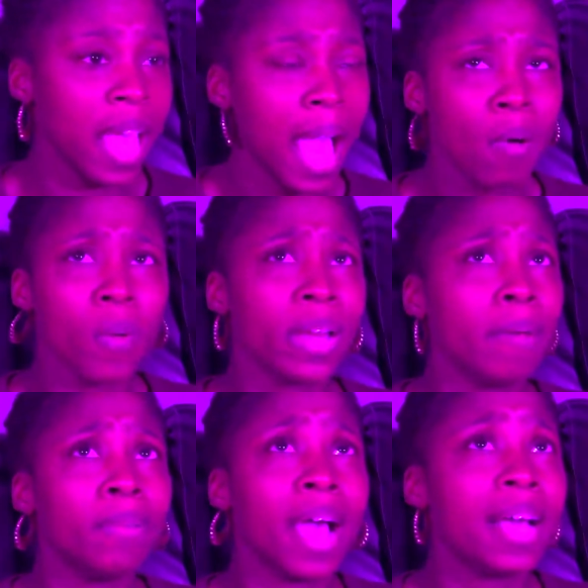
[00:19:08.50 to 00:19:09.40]
what
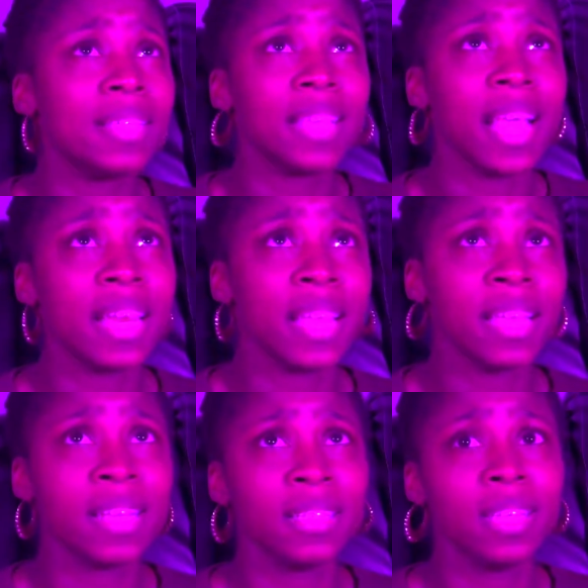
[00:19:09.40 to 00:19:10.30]
I'm not saying
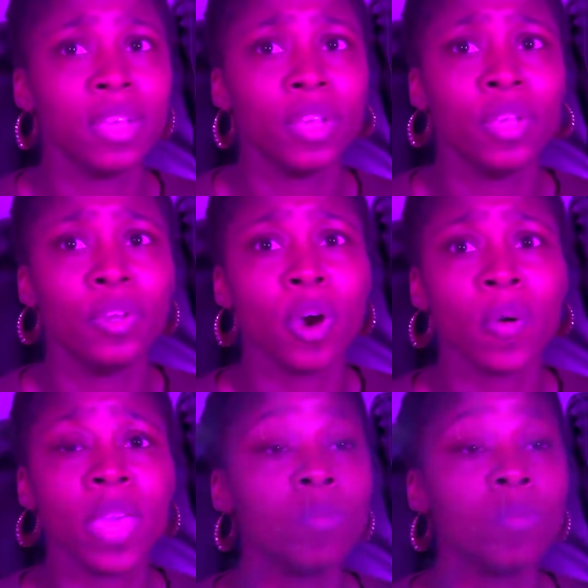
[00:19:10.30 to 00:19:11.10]
is, it